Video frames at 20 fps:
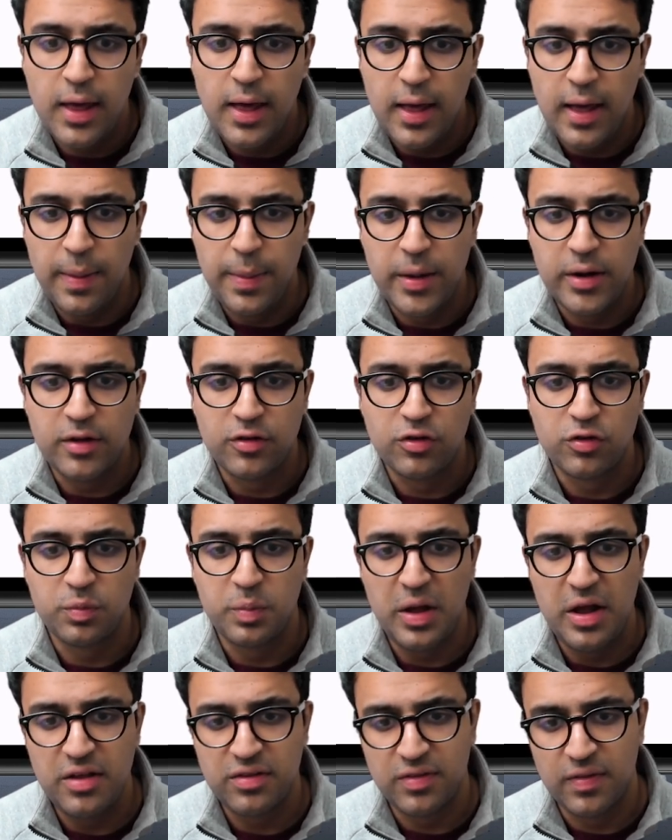and then a
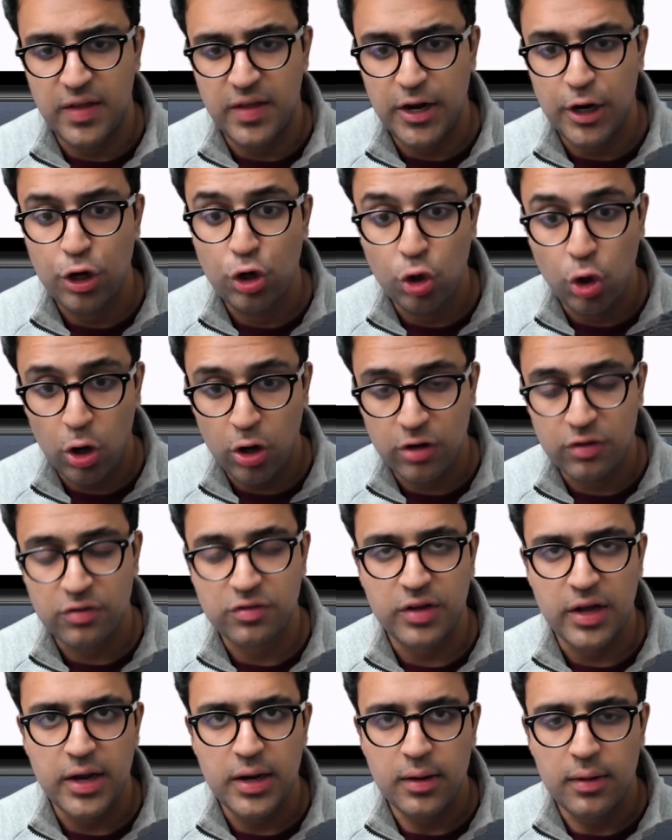space, and then a
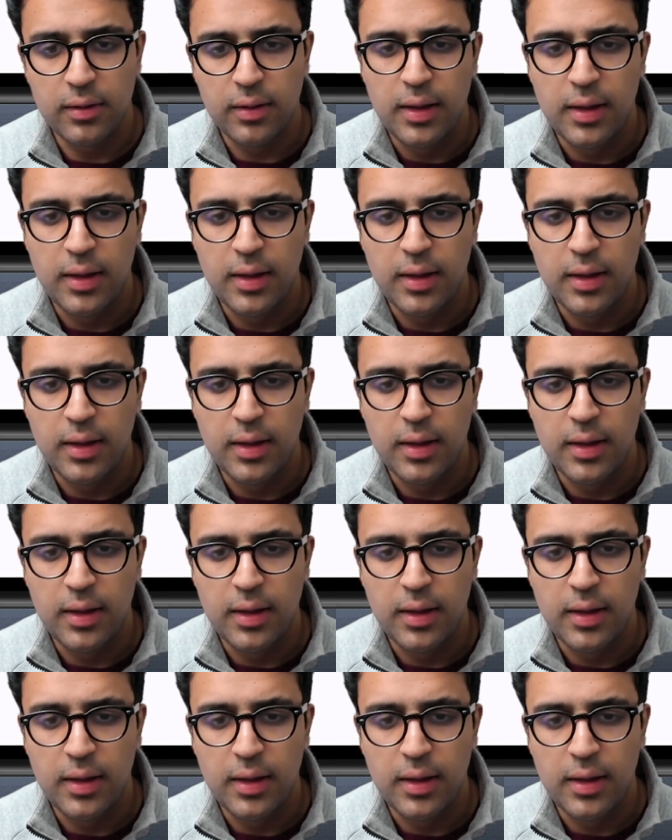$sign.